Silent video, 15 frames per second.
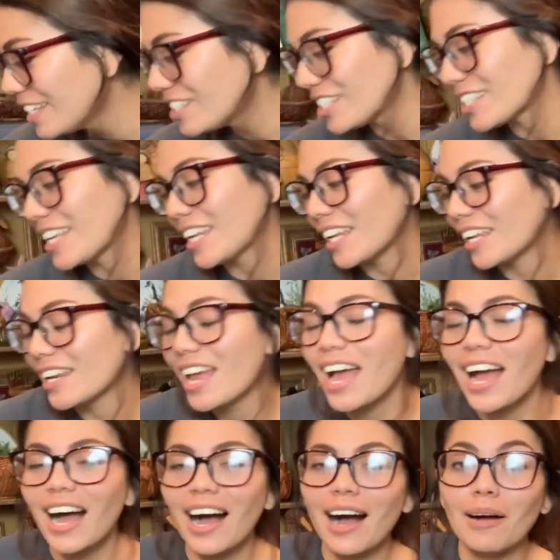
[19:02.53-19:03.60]
Just kidding.
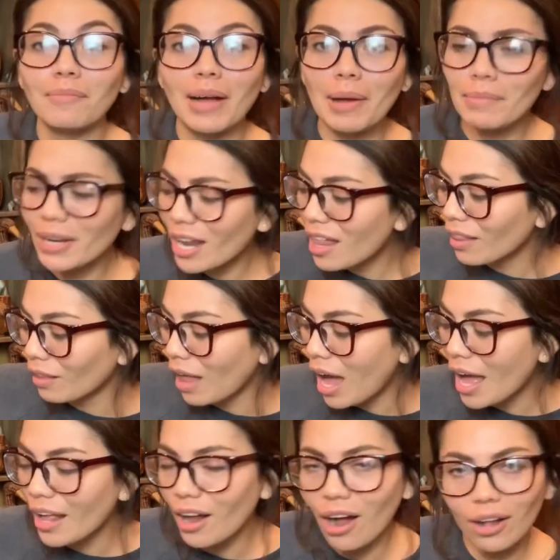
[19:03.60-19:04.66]
Um, I'm gonna
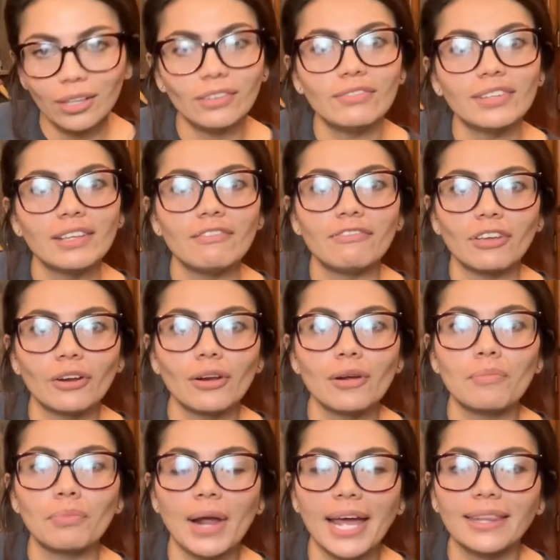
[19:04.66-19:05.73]
lot all of the Vera
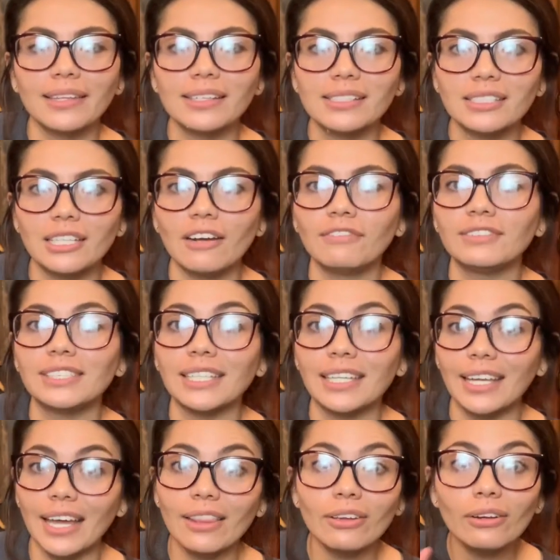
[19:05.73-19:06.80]
Bradley stuff
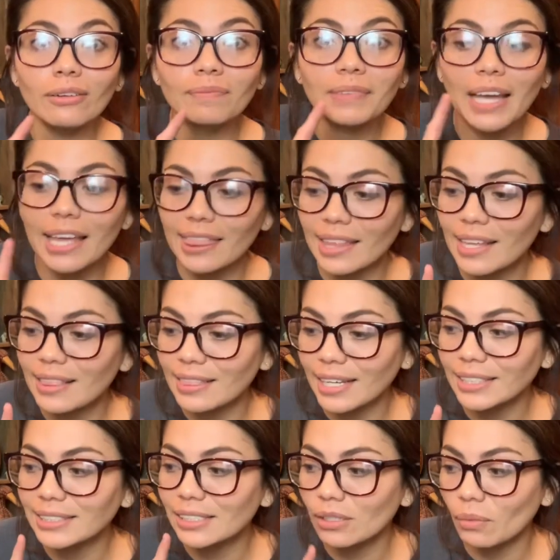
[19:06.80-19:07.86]
together. I think
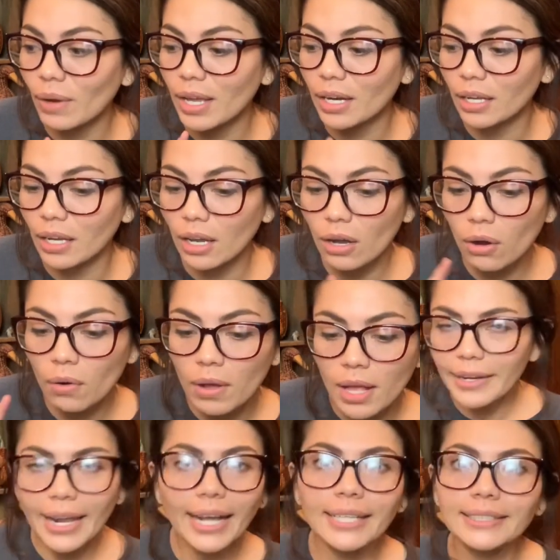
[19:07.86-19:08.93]
that's the way to go.
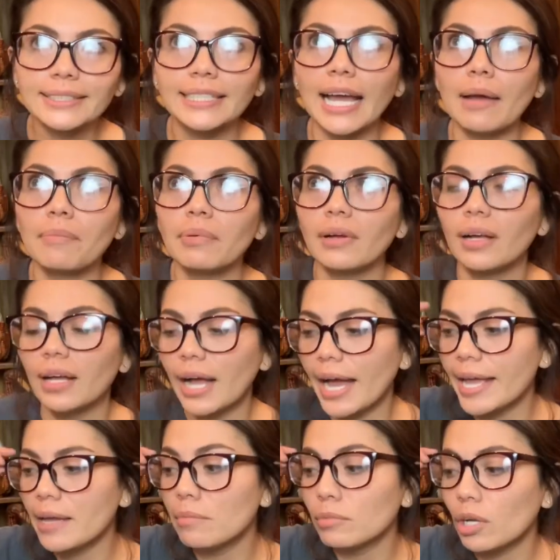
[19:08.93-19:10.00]
Next step, I
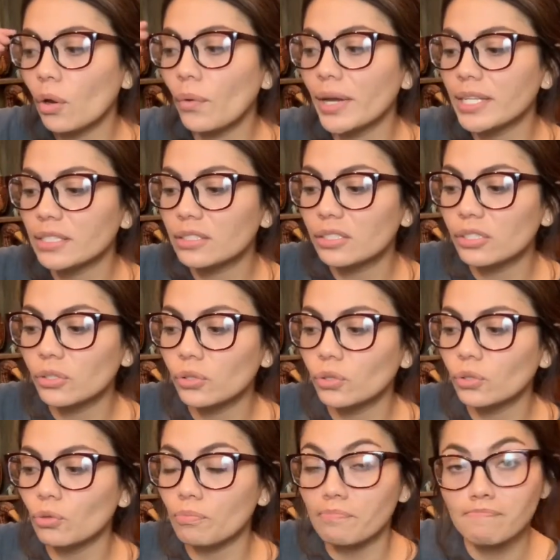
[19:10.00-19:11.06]
am going
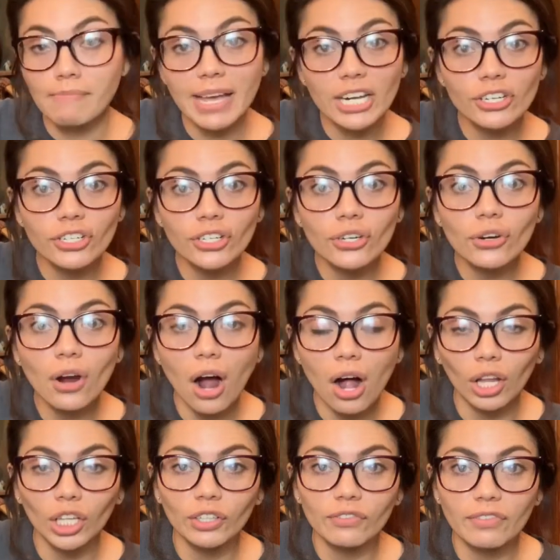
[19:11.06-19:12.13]
to measure
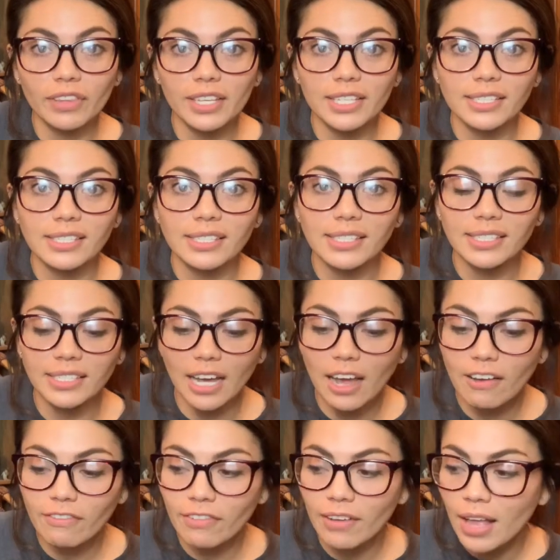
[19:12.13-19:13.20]
all of this
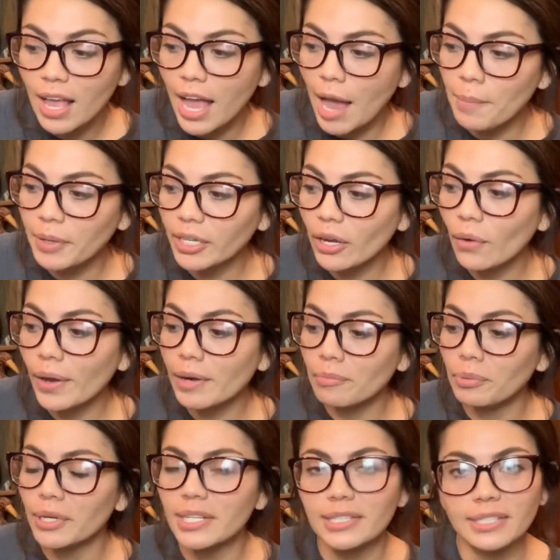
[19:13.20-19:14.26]
stuff. I'm gonna go ahead and
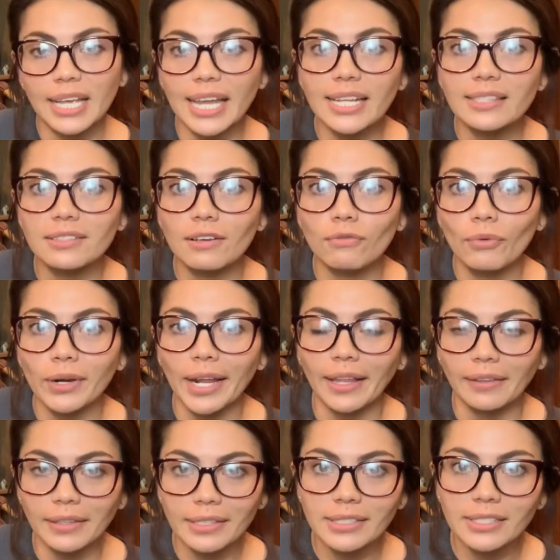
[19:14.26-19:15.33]
put dates of when I
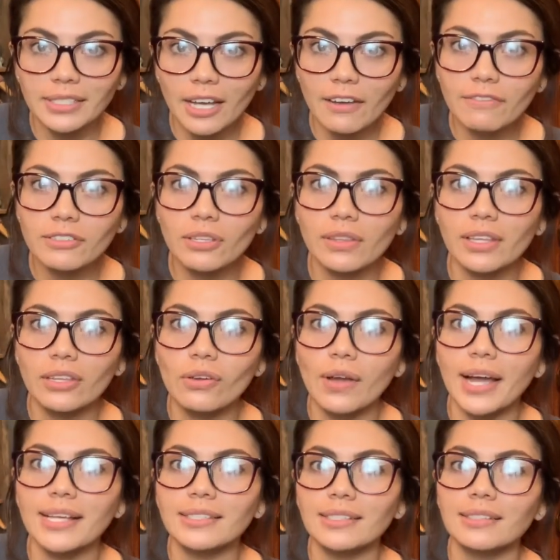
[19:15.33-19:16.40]
list stuff so that you
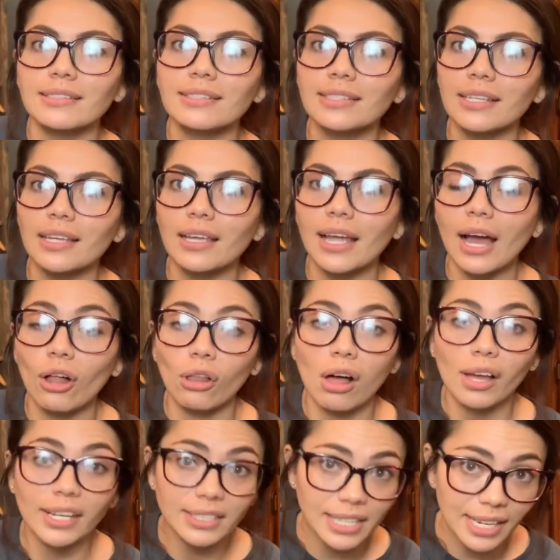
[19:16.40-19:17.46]
guys can see how
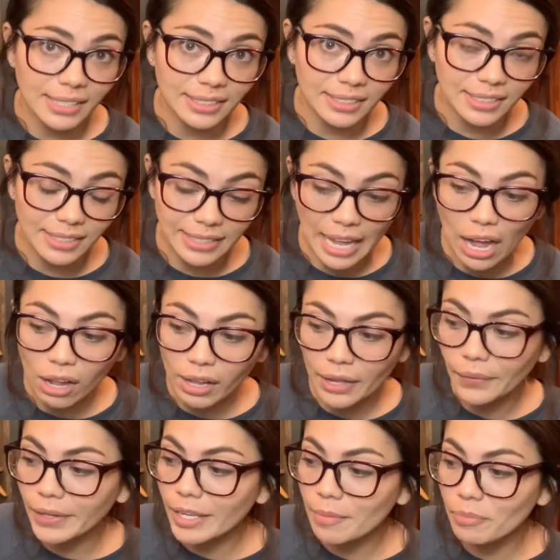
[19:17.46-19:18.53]
long it takes to sell. I
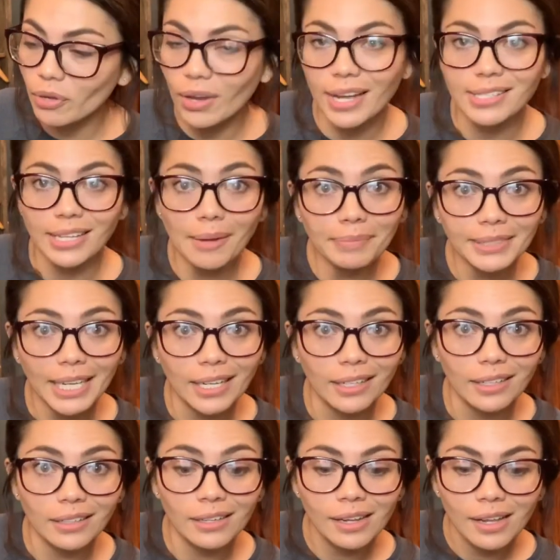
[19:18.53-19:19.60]
will keep you guys
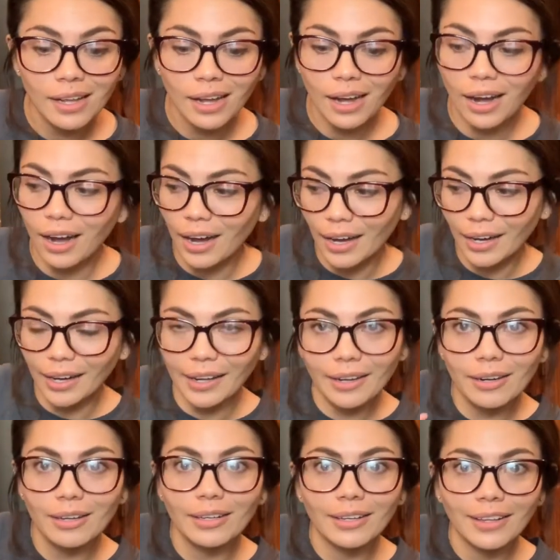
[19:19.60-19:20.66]
updated
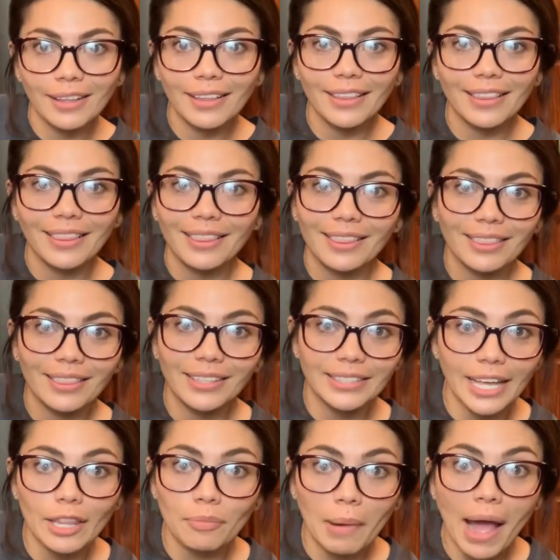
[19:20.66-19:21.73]
on the
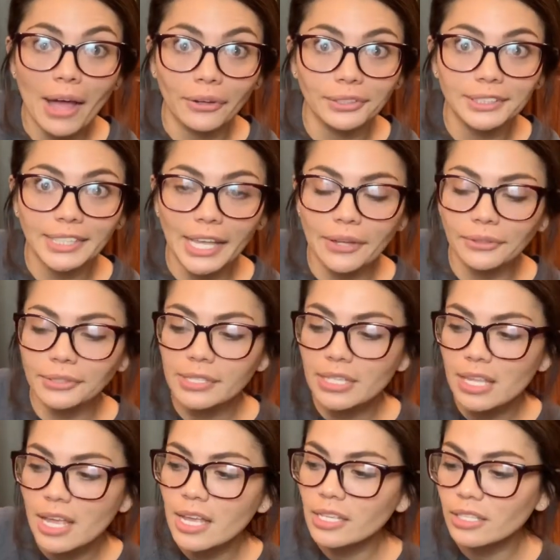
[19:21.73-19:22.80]
death pile sales
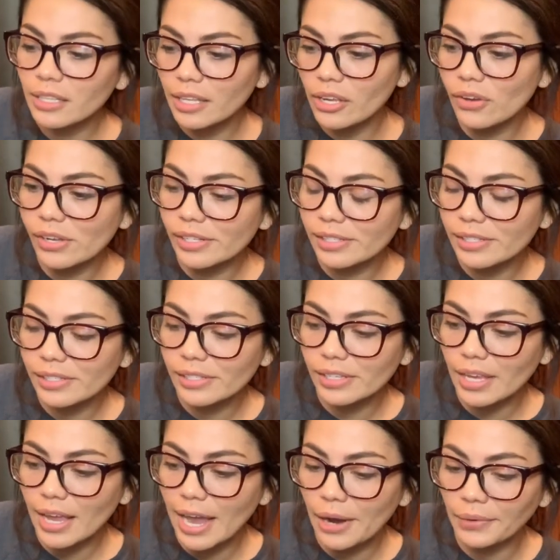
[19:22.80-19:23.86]
so that you can
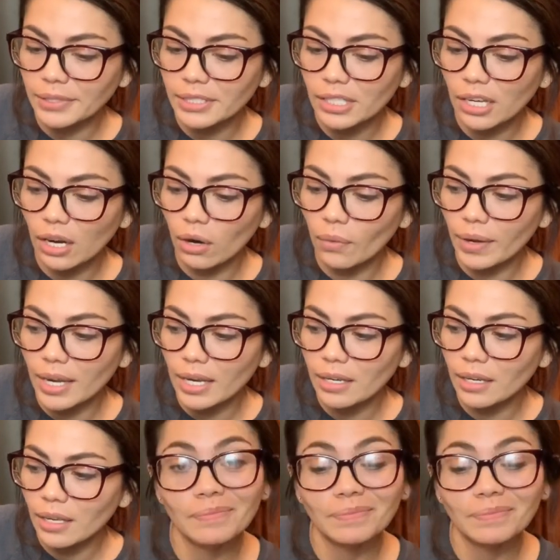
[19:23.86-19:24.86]
see how it's going.